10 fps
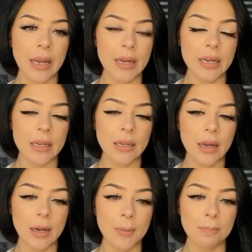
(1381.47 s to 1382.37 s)
any
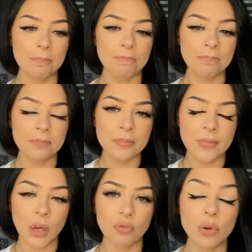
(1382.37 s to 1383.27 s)

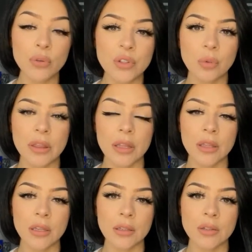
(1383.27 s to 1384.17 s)
roots within
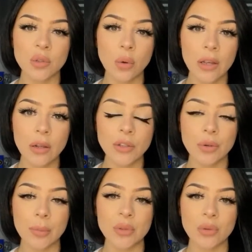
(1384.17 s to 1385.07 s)
the soil
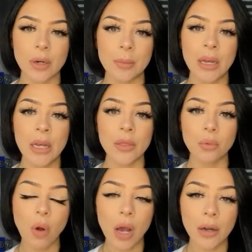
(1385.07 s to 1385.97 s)
to absorb the
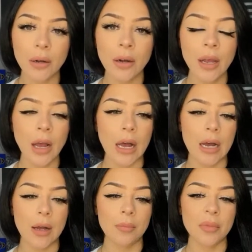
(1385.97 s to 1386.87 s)
water.
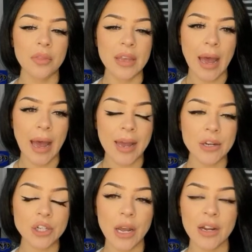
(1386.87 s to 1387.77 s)
The
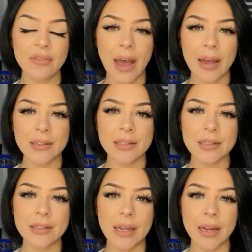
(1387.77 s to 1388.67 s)
ash kind of acts
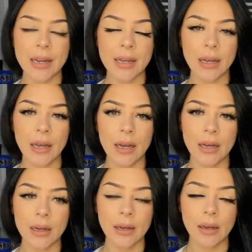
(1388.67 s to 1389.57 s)
as like
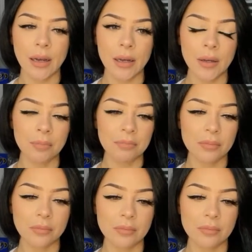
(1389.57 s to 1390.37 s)
a